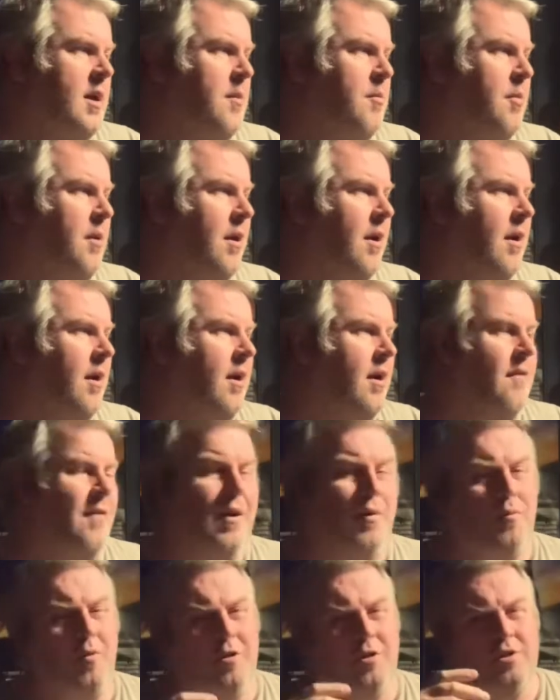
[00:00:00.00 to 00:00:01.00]
but I've
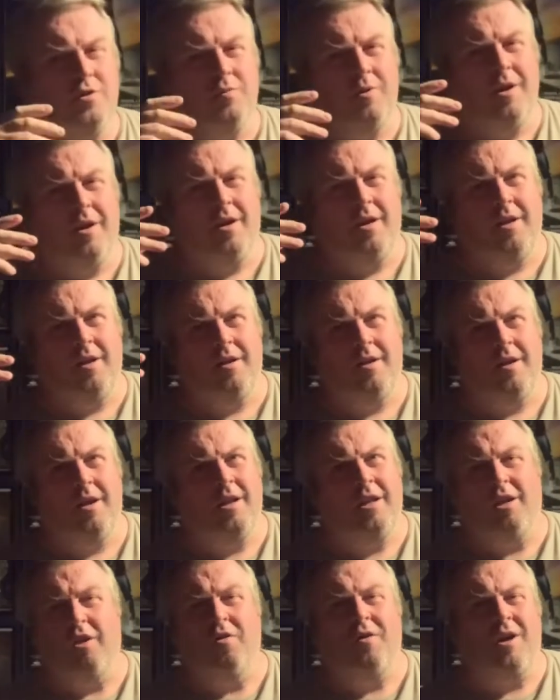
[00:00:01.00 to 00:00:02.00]
had ones where
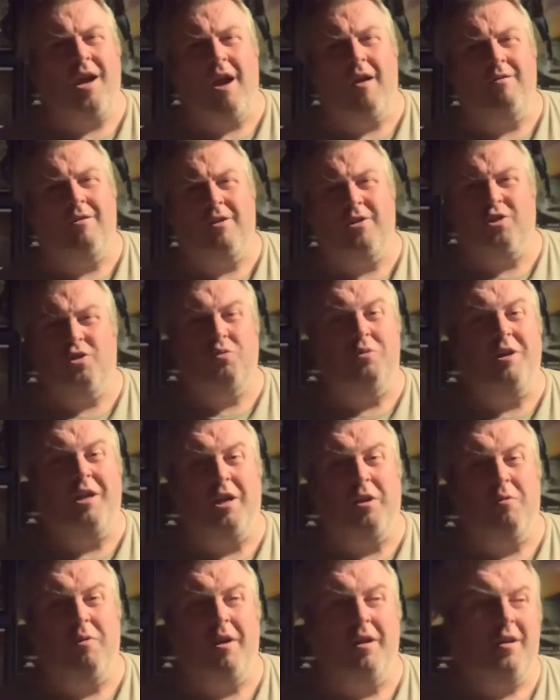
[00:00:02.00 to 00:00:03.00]
in the UK it was like 20
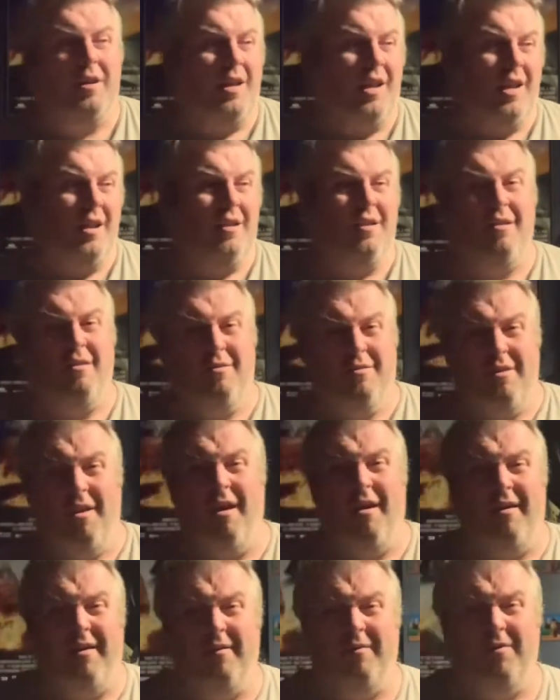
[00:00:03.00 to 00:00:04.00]
quid, and
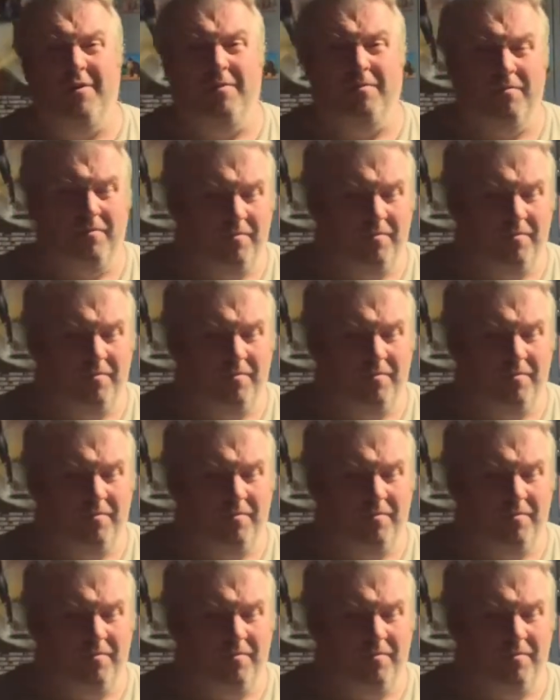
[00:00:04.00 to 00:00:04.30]
online for